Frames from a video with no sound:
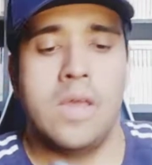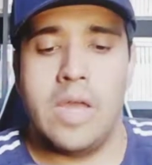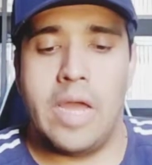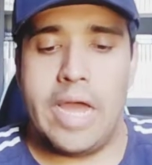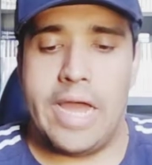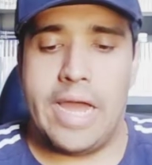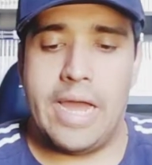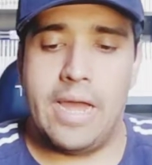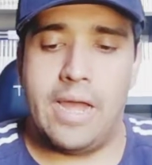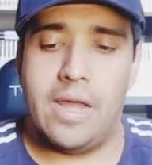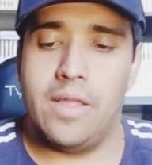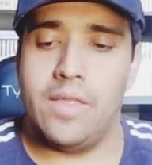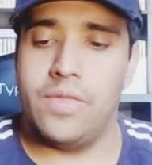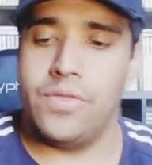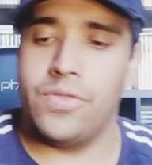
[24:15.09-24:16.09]
Uh,
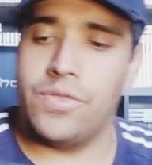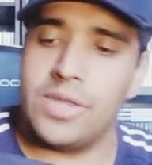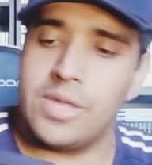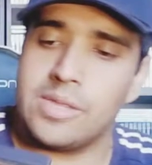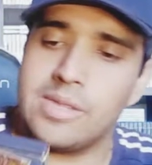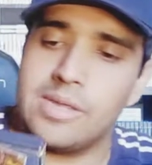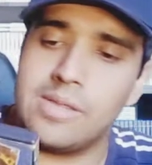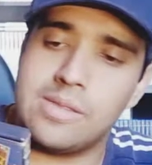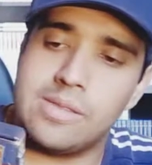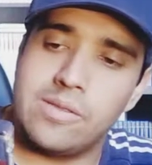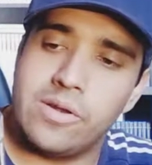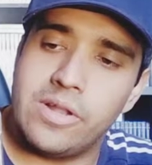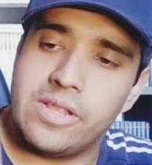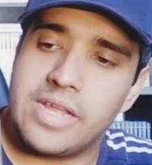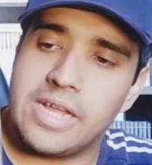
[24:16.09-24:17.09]
this is
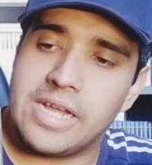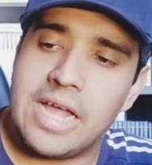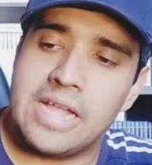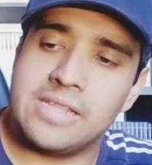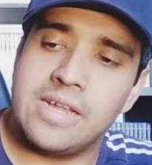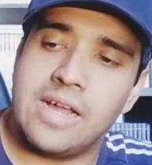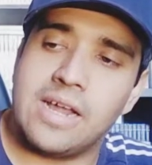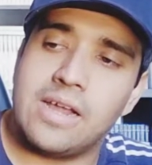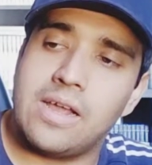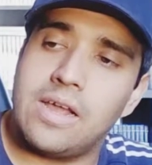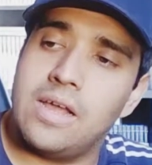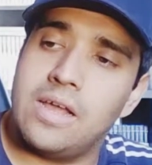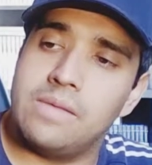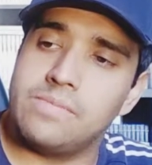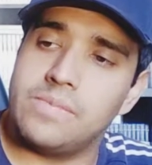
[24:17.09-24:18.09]
Donald Duck Attack
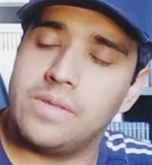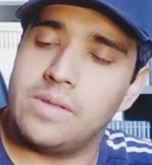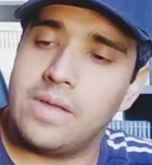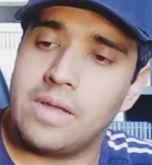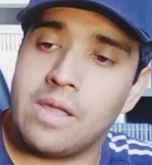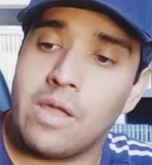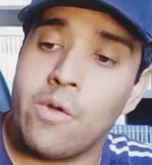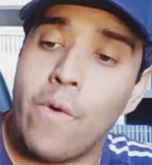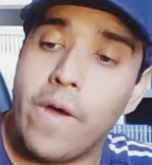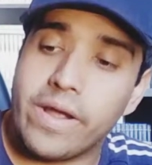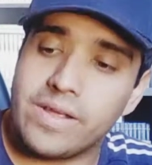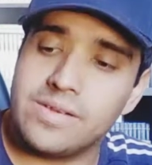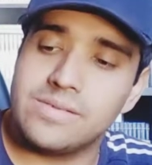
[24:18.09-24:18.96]
at a Quack.